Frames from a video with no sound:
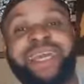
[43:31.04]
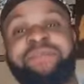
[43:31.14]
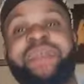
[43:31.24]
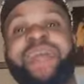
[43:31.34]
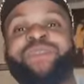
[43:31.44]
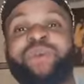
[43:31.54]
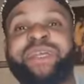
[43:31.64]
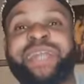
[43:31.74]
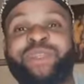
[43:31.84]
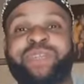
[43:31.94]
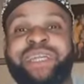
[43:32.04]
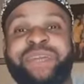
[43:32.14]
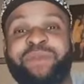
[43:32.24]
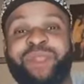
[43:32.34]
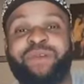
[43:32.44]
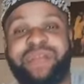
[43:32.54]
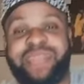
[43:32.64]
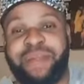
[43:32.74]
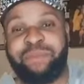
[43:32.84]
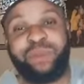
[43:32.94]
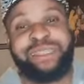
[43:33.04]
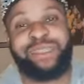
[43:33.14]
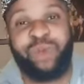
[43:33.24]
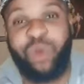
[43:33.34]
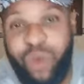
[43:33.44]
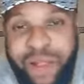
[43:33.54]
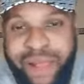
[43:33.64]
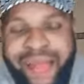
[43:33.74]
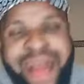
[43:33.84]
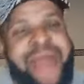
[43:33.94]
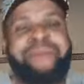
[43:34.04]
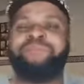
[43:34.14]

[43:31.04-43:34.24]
if I know Gina, though they give me love and like, but you know,